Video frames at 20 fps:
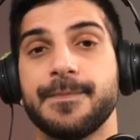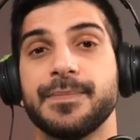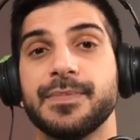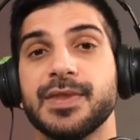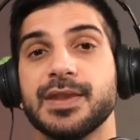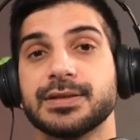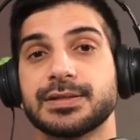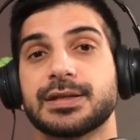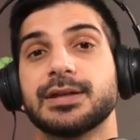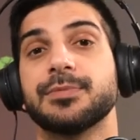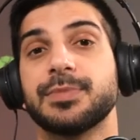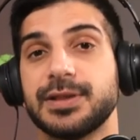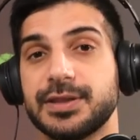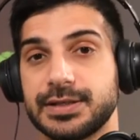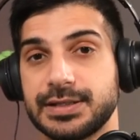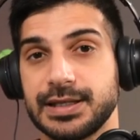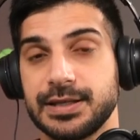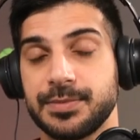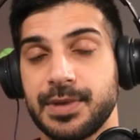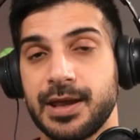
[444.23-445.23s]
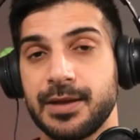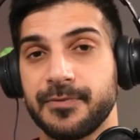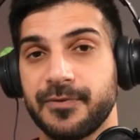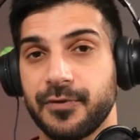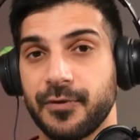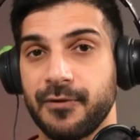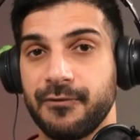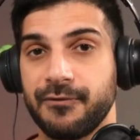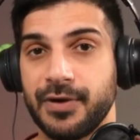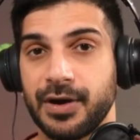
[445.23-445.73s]
This is going to be the team name
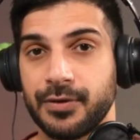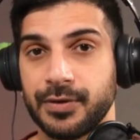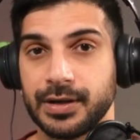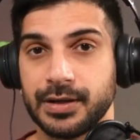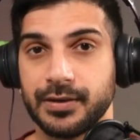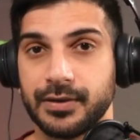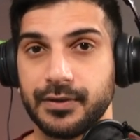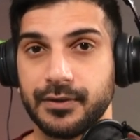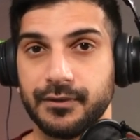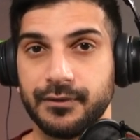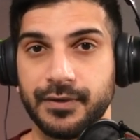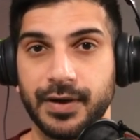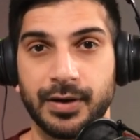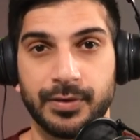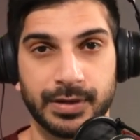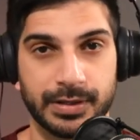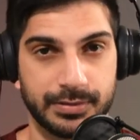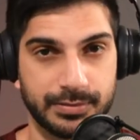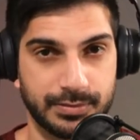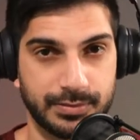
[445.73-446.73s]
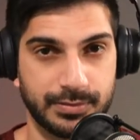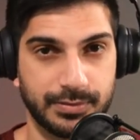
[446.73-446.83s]
for a very, very